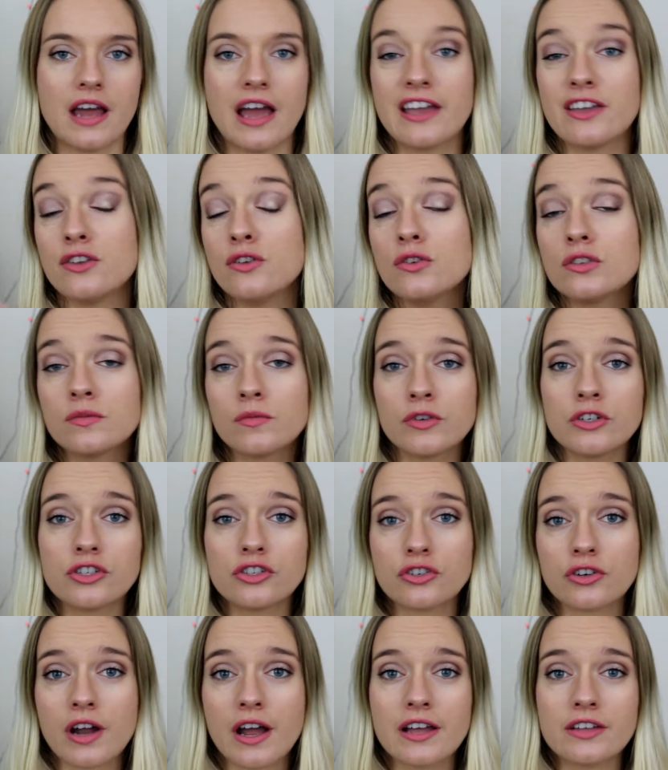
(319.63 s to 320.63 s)
I use
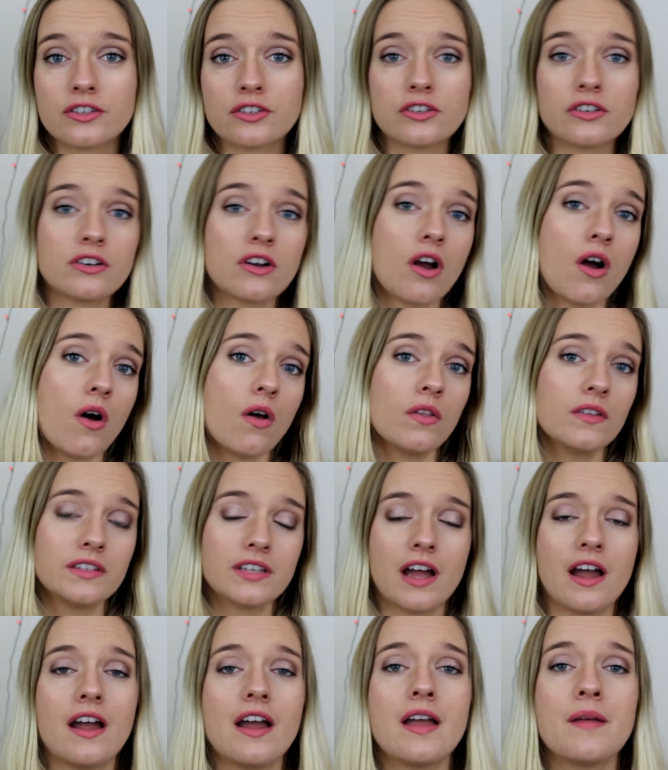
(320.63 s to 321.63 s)
moisturizer all the
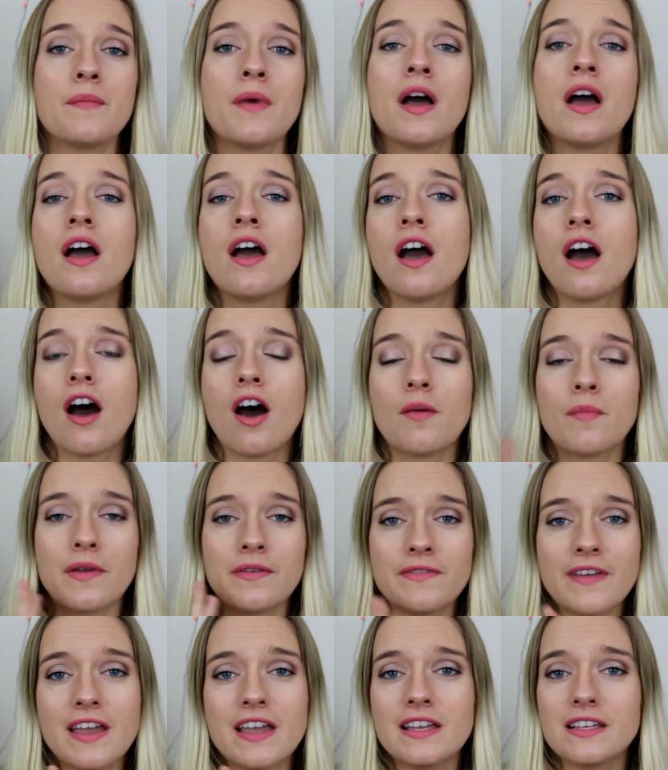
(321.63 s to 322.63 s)
time on my
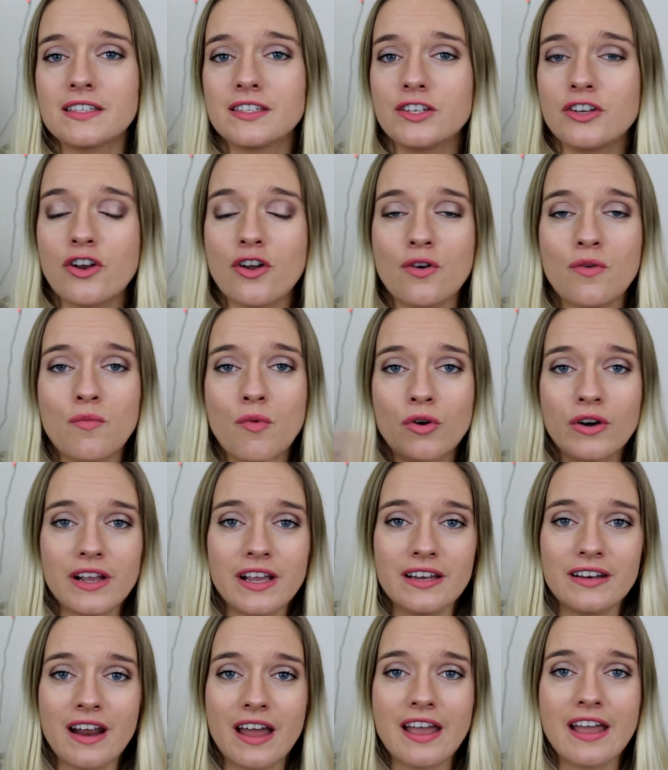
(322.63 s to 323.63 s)
face, you know,
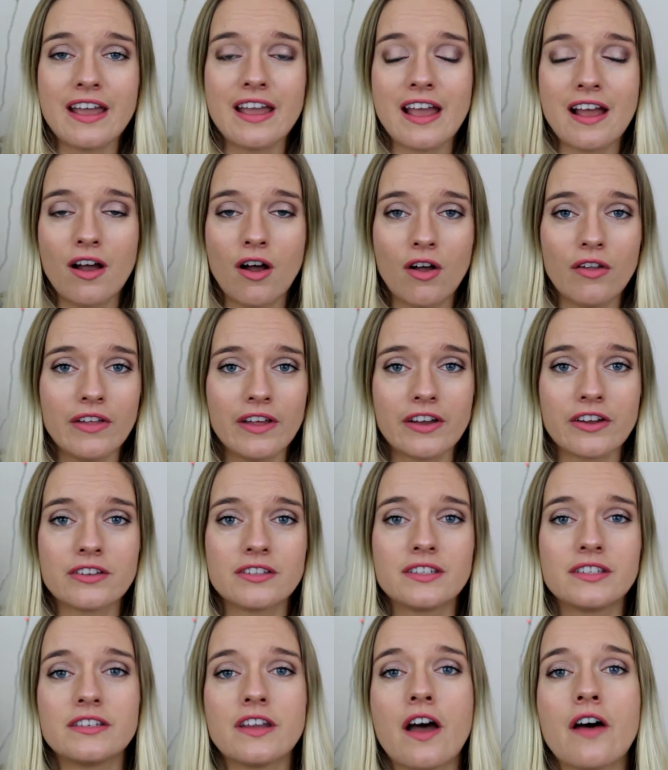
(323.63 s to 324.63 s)
morning and night, all that
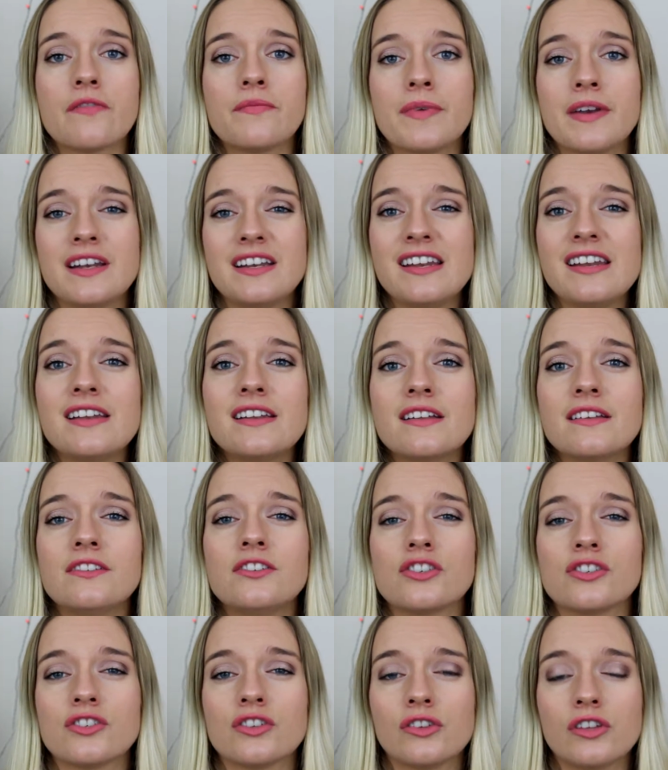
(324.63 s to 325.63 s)
good stuff, but I needed
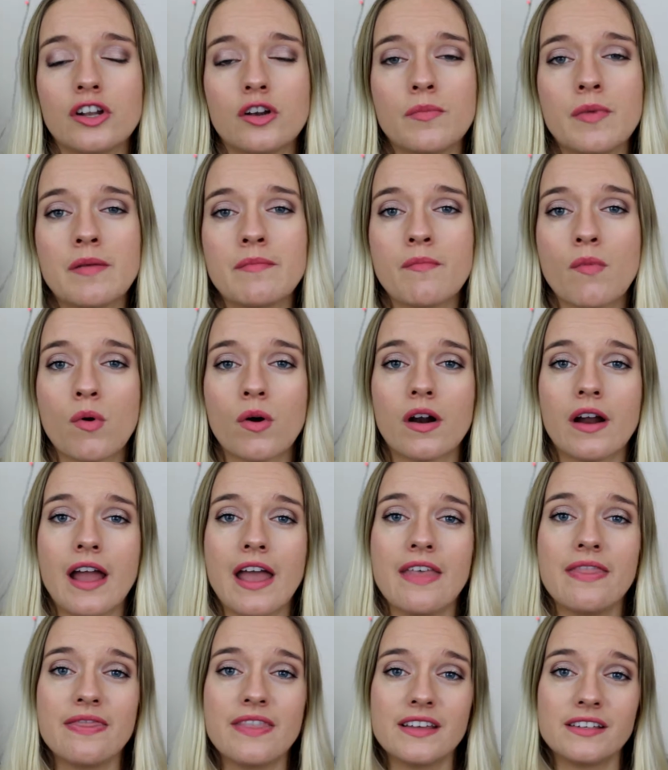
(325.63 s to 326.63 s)
just a little bit more,
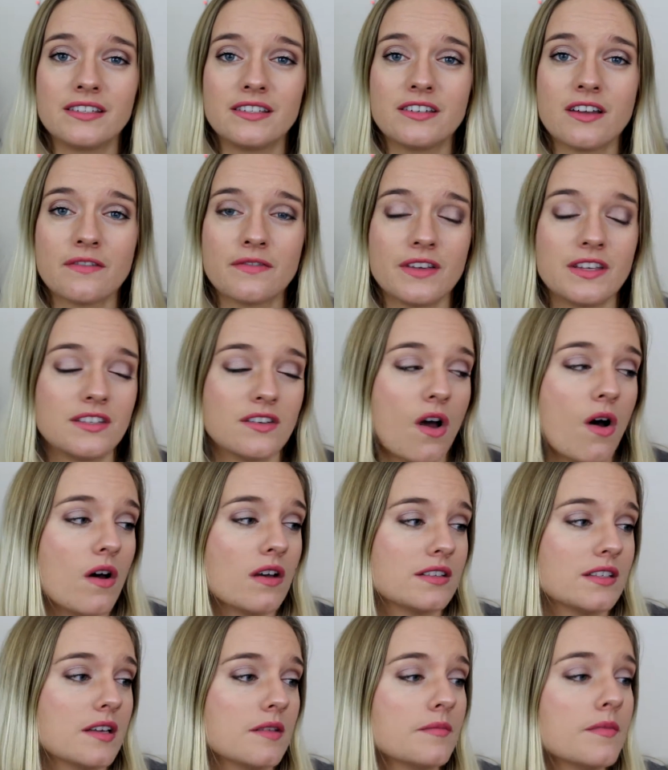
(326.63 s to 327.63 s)
and this stuff is
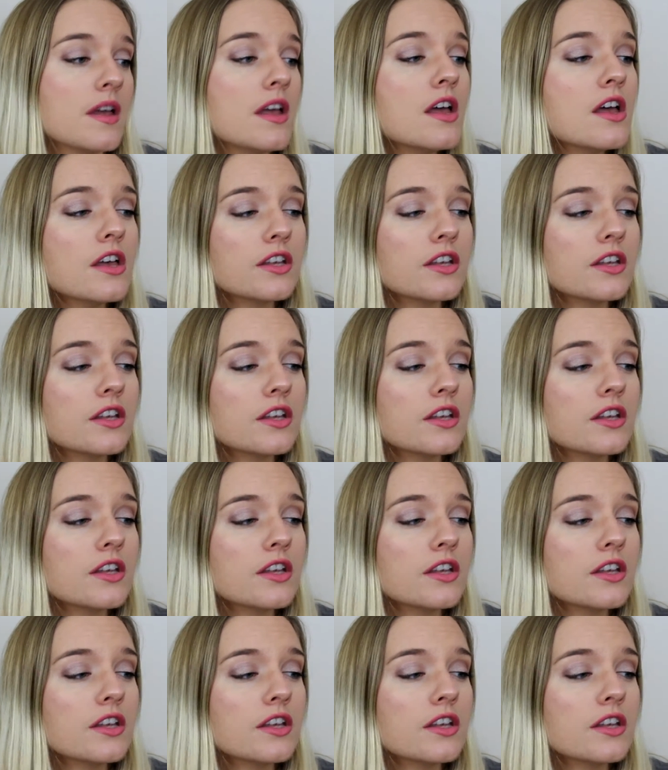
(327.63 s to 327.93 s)
awesome.